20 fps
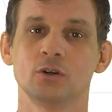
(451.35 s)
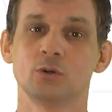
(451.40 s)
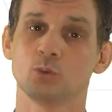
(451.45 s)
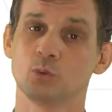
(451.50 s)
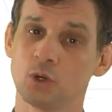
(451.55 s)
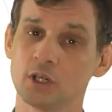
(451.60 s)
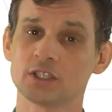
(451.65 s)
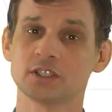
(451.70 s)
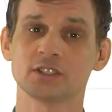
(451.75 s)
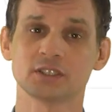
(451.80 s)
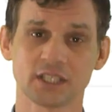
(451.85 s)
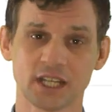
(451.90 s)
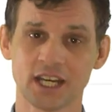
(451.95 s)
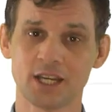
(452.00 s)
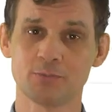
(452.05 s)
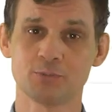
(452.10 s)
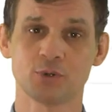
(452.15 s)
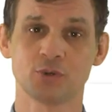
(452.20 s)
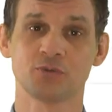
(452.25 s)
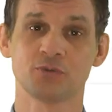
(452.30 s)
What
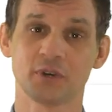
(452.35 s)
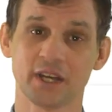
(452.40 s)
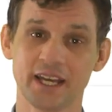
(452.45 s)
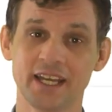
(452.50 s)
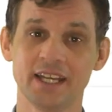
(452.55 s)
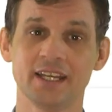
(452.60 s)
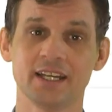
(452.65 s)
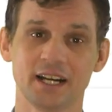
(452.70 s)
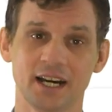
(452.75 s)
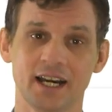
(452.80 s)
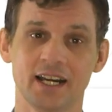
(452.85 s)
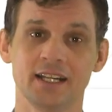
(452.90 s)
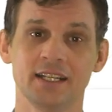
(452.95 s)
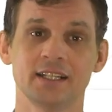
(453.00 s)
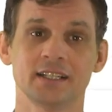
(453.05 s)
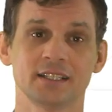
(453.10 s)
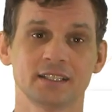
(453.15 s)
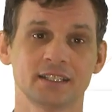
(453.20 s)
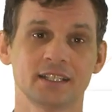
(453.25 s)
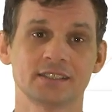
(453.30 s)
type of AI
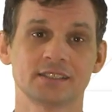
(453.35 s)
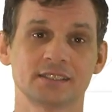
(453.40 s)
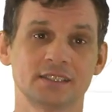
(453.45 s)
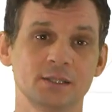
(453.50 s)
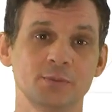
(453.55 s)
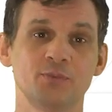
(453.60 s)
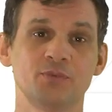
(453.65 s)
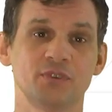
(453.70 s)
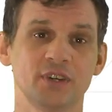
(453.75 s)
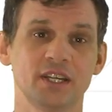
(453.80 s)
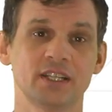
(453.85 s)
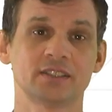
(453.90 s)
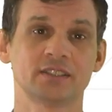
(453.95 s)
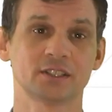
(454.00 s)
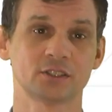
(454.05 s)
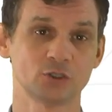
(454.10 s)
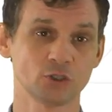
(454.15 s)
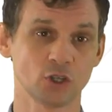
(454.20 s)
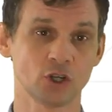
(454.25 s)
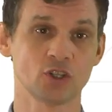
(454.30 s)
does deepfake
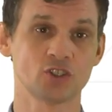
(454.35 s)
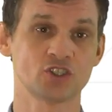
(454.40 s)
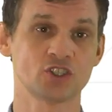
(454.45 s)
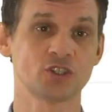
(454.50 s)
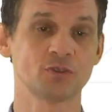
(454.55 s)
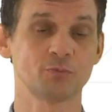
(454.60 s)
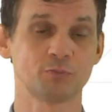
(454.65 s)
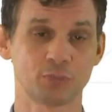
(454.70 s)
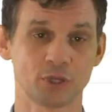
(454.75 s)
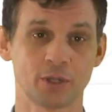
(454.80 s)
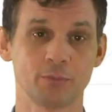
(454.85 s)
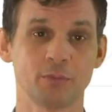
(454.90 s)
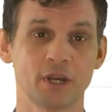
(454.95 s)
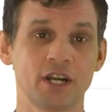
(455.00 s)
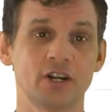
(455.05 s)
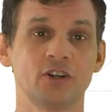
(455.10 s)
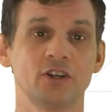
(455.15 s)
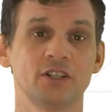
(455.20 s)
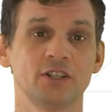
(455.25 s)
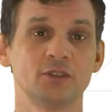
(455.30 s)
technology
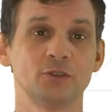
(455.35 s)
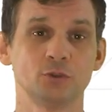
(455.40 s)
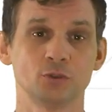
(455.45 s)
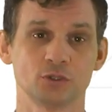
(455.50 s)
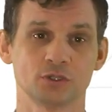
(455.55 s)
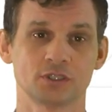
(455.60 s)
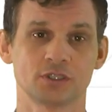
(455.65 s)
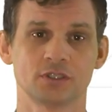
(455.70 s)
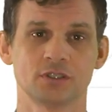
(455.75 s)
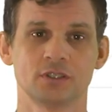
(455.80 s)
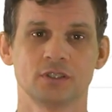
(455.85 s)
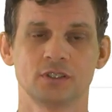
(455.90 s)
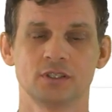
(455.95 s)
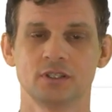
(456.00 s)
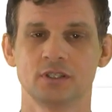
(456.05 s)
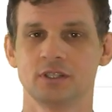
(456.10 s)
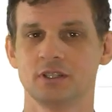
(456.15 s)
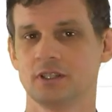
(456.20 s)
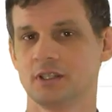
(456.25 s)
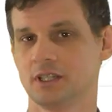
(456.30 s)
primarily use?
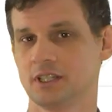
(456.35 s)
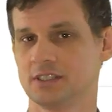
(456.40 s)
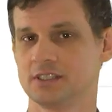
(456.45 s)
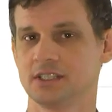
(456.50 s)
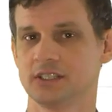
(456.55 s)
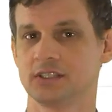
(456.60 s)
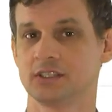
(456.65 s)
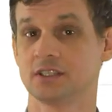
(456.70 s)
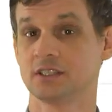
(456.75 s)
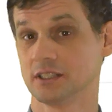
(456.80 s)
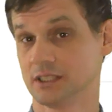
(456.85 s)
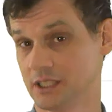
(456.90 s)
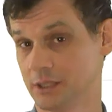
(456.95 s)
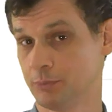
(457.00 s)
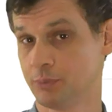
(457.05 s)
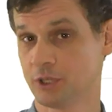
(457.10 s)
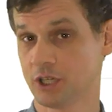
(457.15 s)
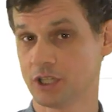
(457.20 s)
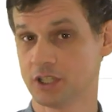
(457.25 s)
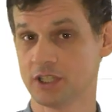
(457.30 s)
Is it
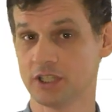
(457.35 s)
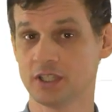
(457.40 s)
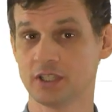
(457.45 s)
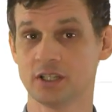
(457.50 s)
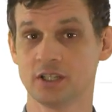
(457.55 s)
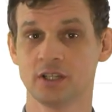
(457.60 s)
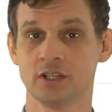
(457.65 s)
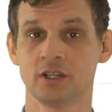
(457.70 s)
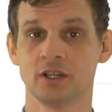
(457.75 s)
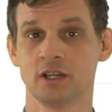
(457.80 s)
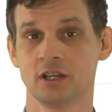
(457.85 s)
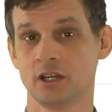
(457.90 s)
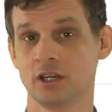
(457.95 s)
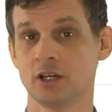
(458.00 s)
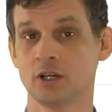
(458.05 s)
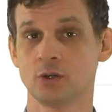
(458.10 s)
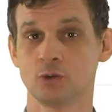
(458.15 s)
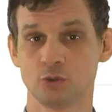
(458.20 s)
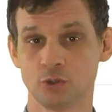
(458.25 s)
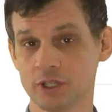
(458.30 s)
deep learning,
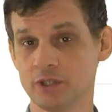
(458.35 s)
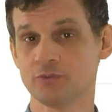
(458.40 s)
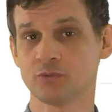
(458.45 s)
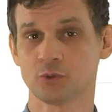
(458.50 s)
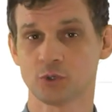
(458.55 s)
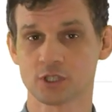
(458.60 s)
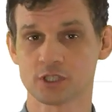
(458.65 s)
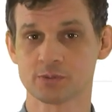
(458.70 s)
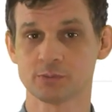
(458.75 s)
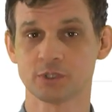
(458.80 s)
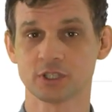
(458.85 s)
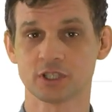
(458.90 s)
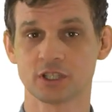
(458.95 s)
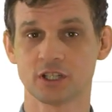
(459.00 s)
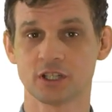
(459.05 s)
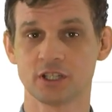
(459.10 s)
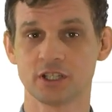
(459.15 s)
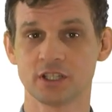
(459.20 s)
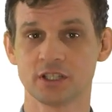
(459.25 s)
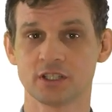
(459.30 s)
reinforcement
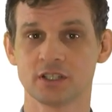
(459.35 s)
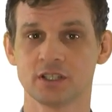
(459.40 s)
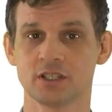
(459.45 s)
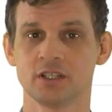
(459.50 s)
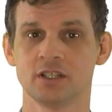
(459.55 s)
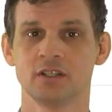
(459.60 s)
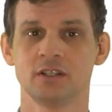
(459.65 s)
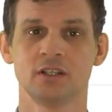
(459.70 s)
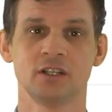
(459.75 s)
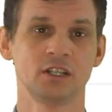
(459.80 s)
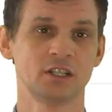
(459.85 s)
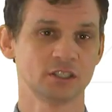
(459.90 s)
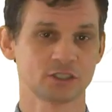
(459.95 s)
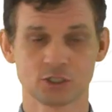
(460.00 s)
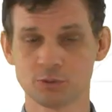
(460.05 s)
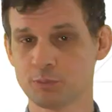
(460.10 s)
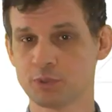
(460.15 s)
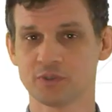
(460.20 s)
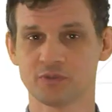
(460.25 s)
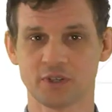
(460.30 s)
learning,
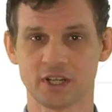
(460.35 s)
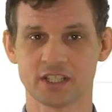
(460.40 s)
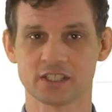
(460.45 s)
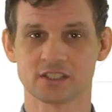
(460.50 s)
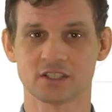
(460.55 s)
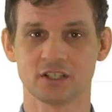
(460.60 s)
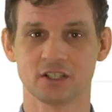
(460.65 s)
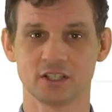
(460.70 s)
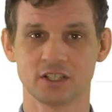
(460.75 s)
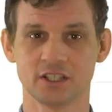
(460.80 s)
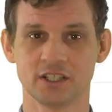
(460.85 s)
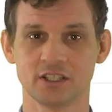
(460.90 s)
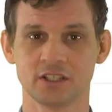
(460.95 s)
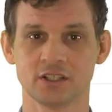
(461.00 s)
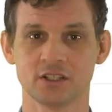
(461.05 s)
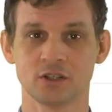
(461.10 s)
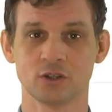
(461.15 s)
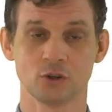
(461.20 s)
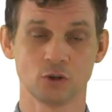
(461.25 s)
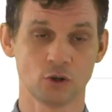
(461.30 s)
supervised
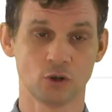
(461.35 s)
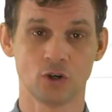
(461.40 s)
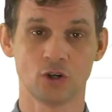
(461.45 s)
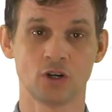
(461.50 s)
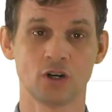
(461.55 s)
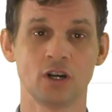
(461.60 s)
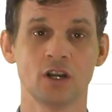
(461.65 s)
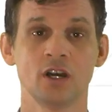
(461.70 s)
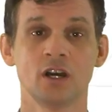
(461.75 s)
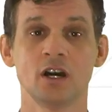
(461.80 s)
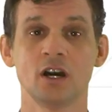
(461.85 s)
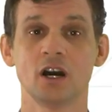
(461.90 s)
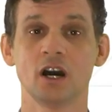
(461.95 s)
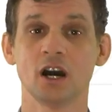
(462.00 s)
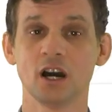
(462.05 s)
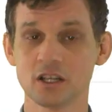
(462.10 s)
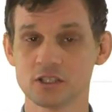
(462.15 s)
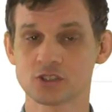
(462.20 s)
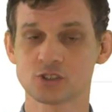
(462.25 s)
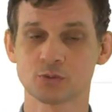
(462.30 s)
learning, or
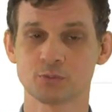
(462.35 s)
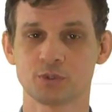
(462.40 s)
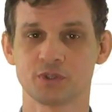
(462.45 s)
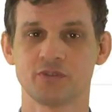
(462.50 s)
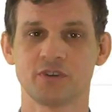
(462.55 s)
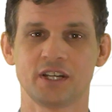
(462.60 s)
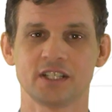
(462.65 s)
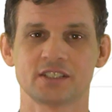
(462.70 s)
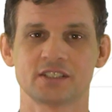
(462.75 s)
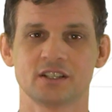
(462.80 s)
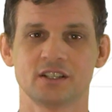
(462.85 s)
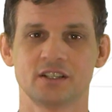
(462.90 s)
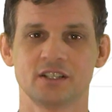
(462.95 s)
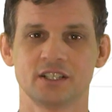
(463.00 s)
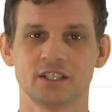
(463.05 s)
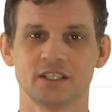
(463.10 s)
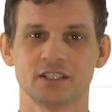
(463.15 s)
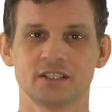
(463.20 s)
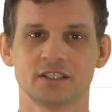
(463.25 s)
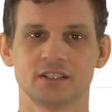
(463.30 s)
unsupervised
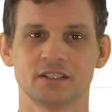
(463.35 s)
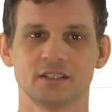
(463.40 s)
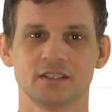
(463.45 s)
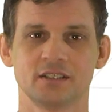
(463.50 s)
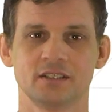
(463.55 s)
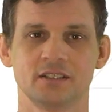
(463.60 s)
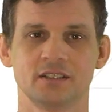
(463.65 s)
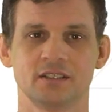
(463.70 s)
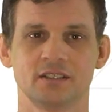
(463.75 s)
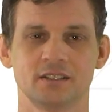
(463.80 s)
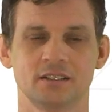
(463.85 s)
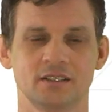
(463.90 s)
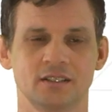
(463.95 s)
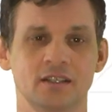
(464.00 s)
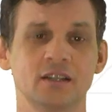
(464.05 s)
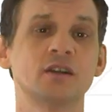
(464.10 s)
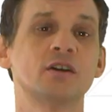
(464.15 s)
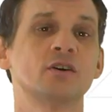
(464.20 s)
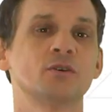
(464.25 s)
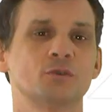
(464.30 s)
learning?
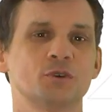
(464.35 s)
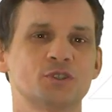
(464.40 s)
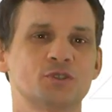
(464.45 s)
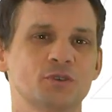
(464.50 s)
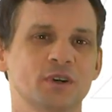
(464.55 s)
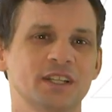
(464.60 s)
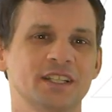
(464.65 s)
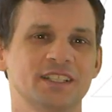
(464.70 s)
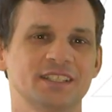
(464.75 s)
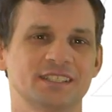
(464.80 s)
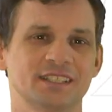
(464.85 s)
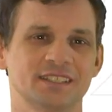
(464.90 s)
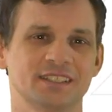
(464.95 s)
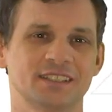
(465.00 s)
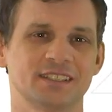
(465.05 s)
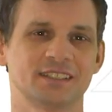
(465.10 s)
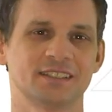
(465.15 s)
Which one is it?